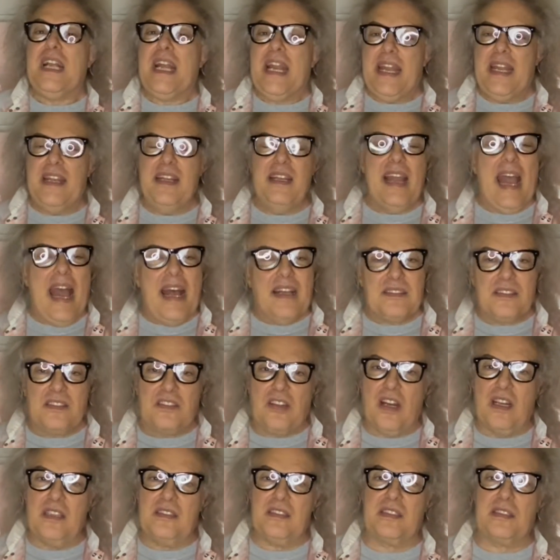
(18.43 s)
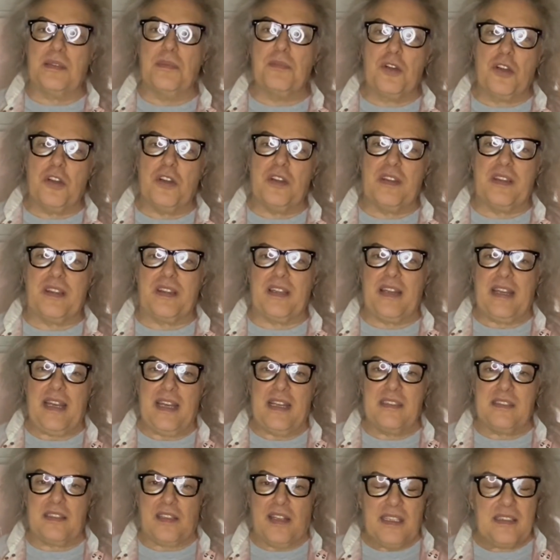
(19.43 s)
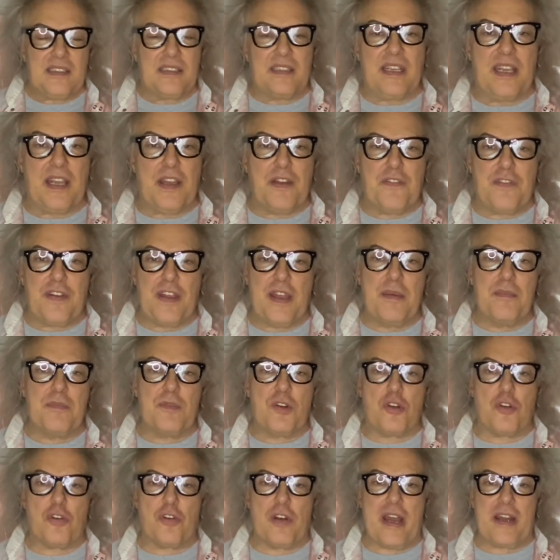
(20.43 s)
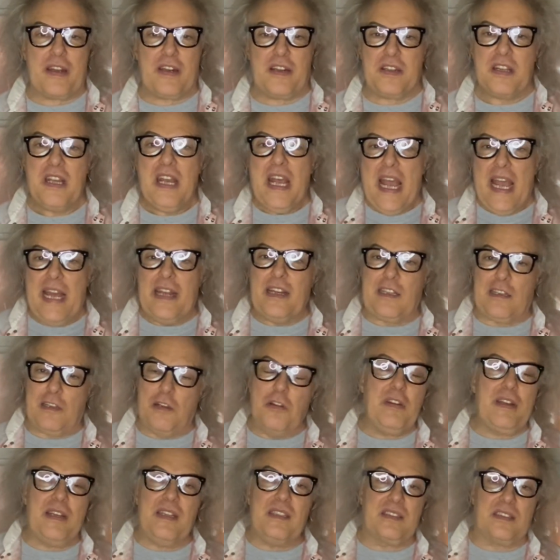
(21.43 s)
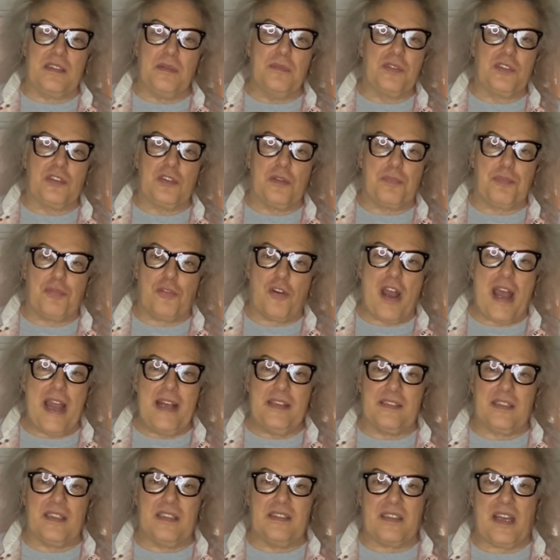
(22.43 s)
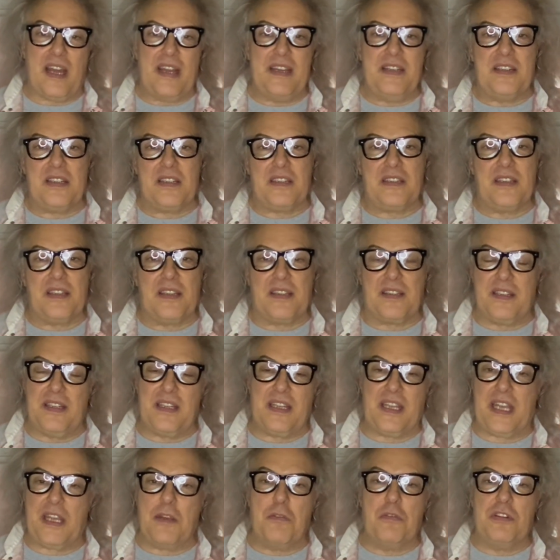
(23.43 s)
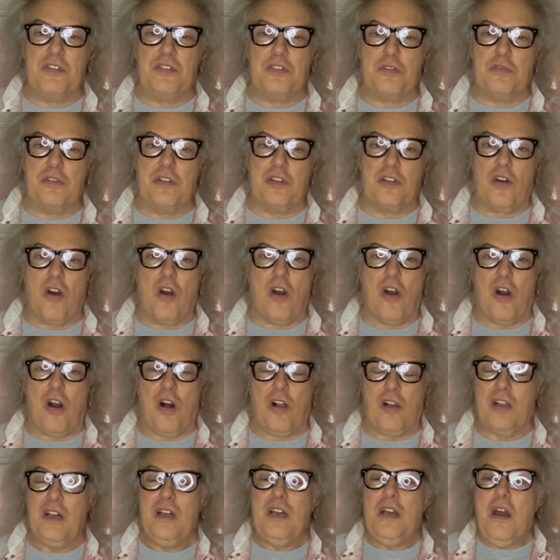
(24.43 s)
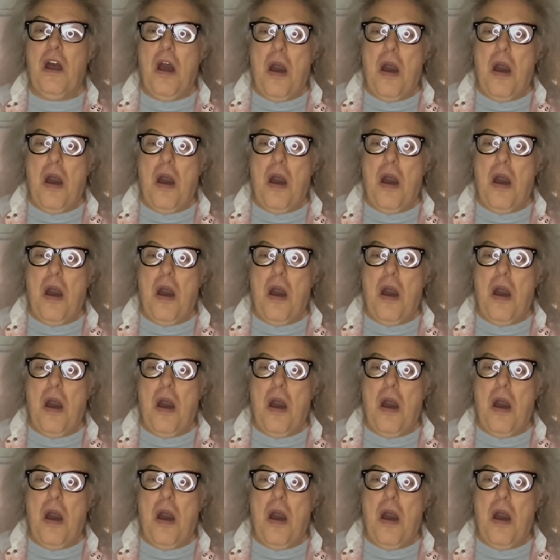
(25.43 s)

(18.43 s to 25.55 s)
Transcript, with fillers: He has done some good things, let's give him credit, including some surprises I didn't think he would do at all.